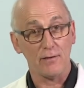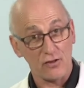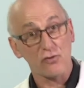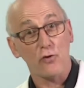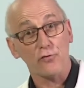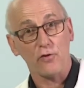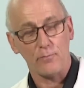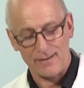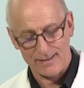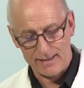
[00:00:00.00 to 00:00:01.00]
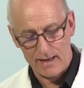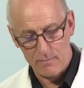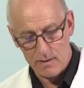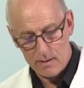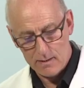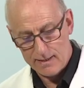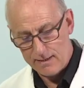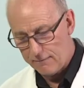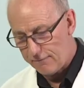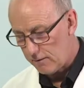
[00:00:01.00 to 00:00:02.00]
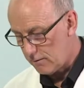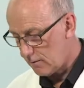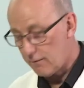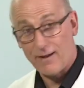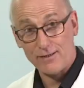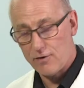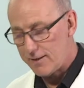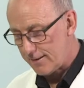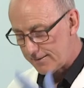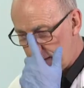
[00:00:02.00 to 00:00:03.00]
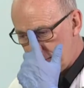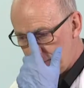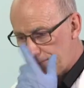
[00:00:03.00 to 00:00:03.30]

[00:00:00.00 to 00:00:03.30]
that should also be the same here for a factor VIII assay.